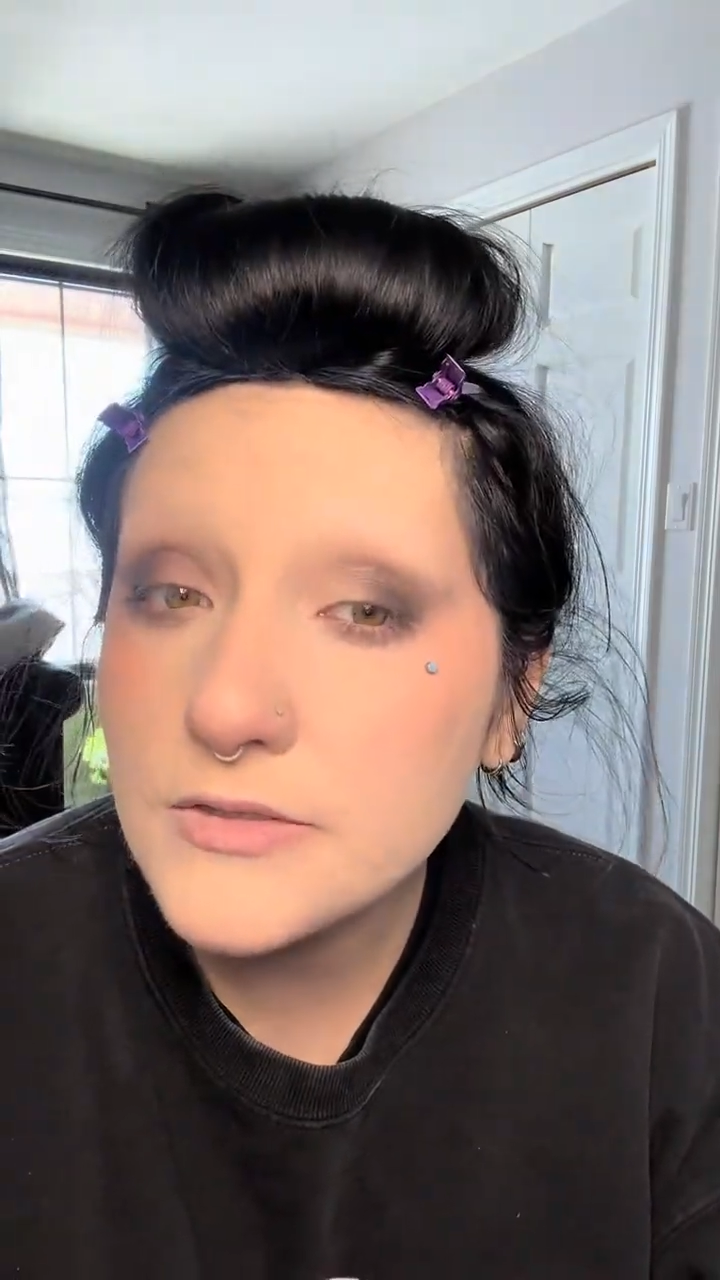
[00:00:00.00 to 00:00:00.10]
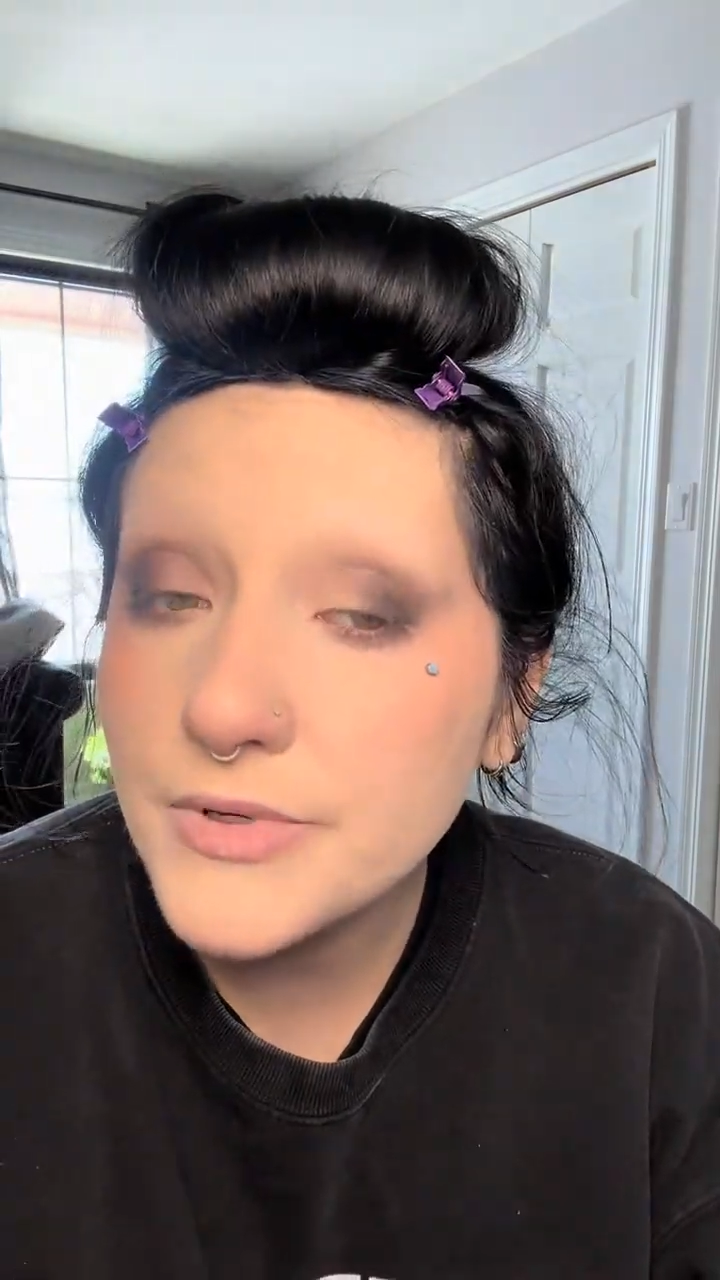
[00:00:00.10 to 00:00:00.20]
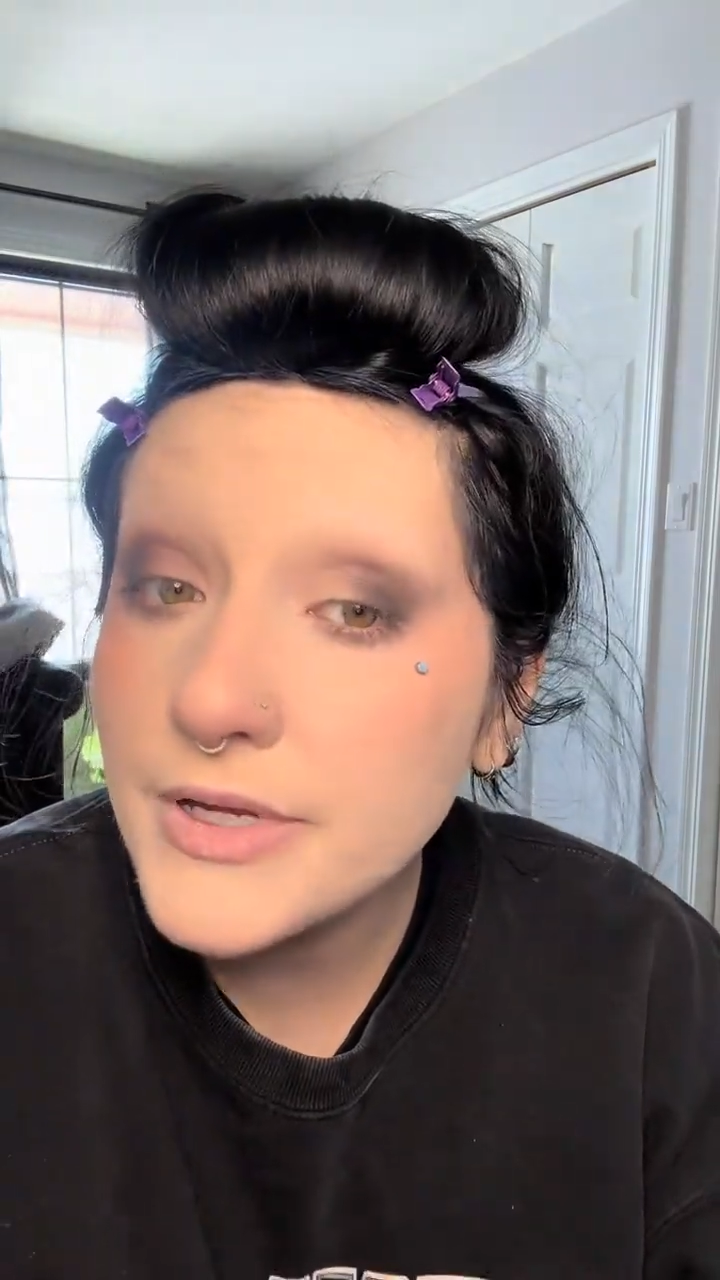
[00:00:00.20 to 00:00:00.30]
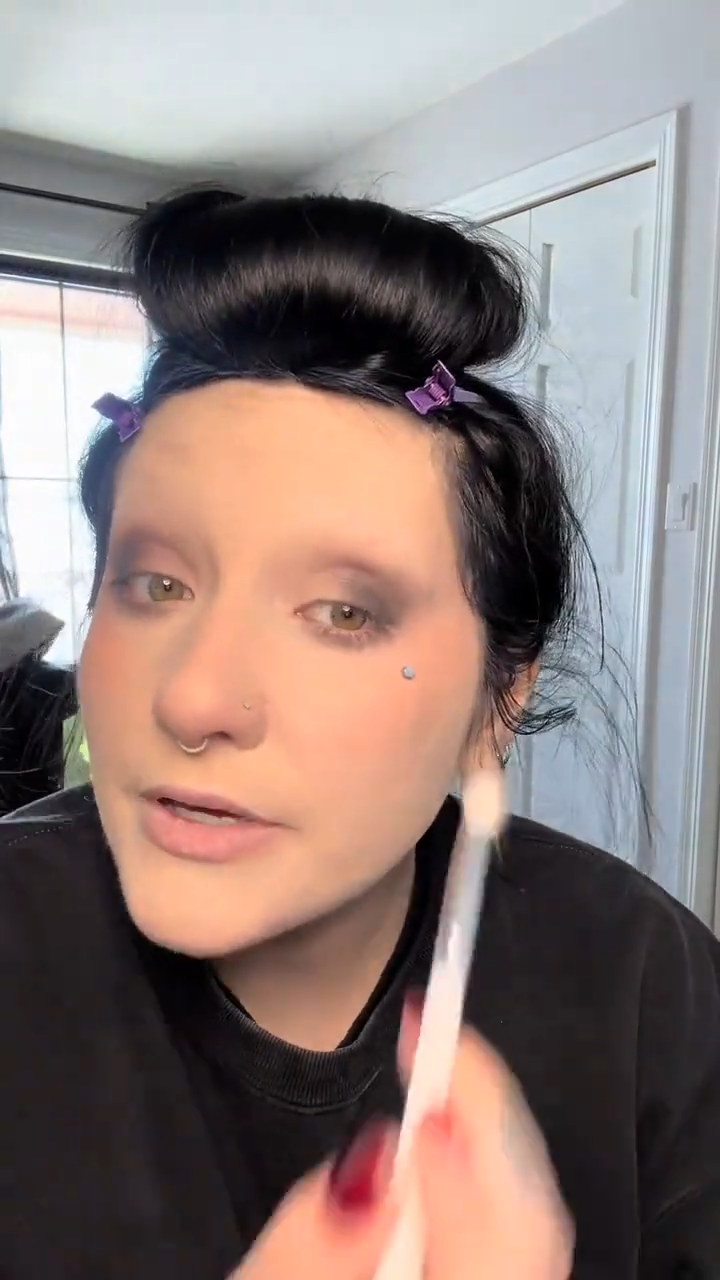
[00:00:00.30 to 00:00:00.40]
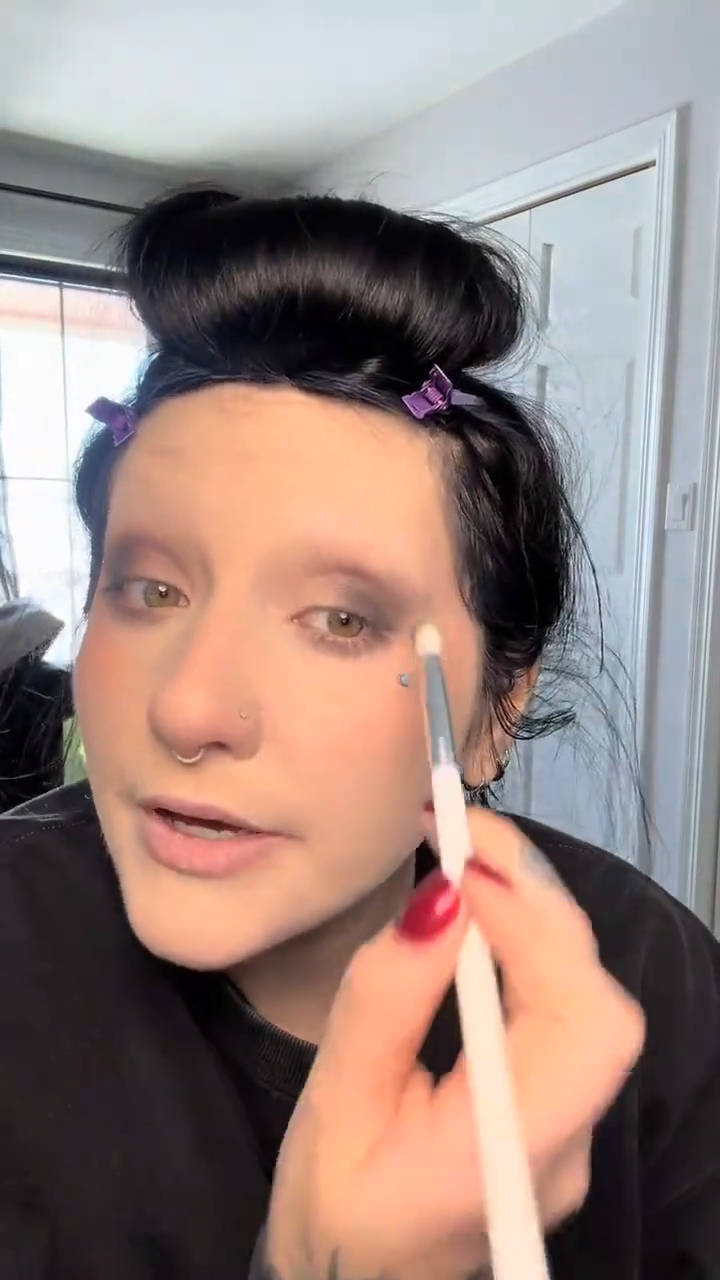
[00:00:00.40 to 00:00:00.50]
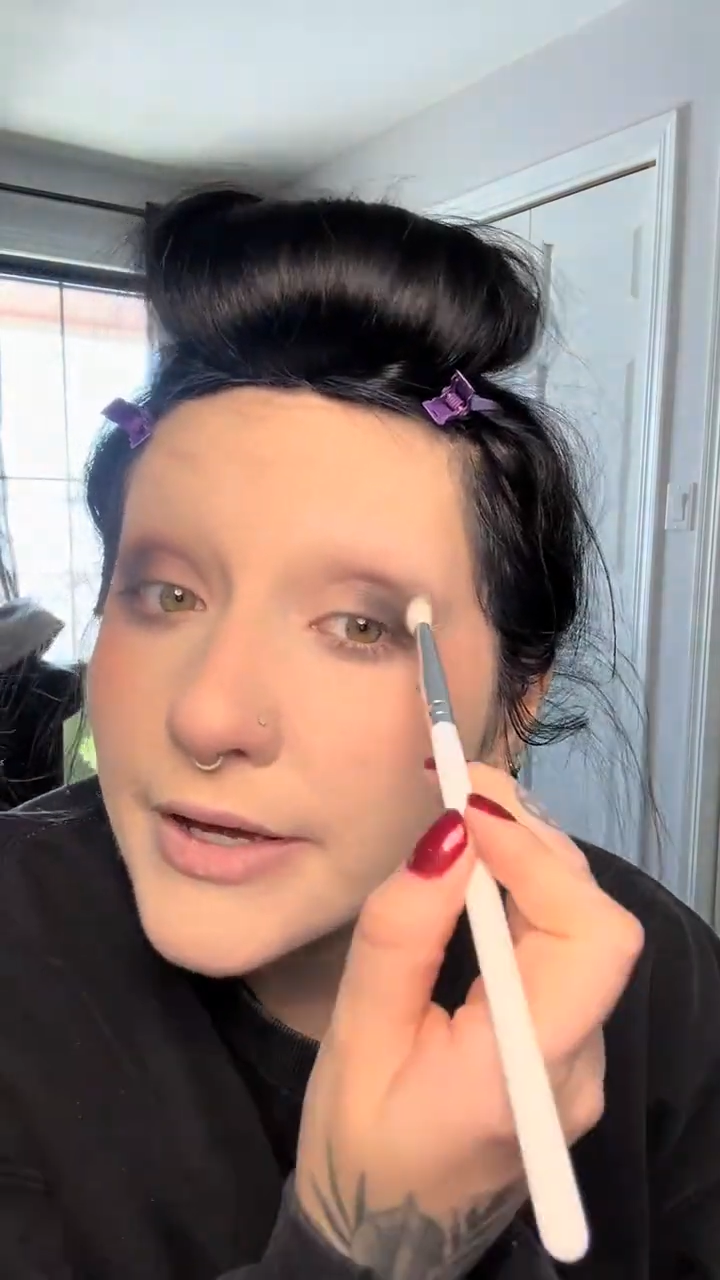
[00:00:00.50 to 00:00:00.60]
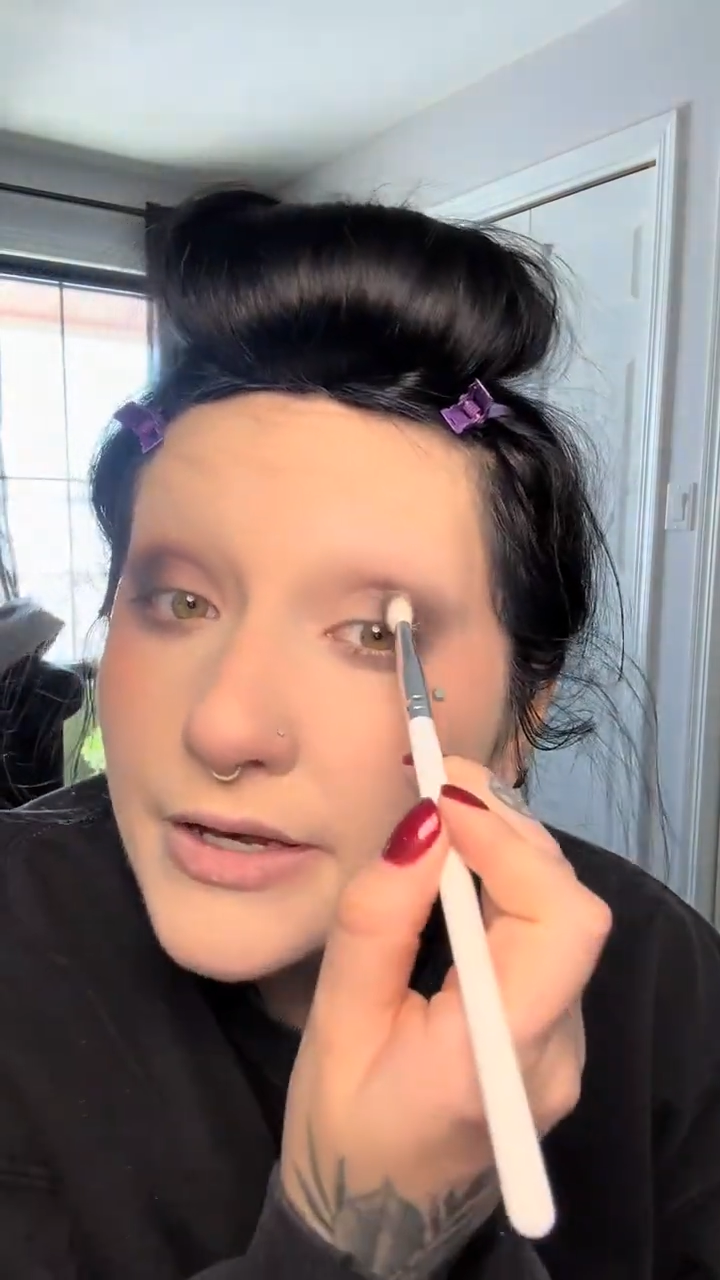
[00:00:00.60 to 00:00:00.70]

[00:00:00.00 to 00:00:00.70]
pretty good.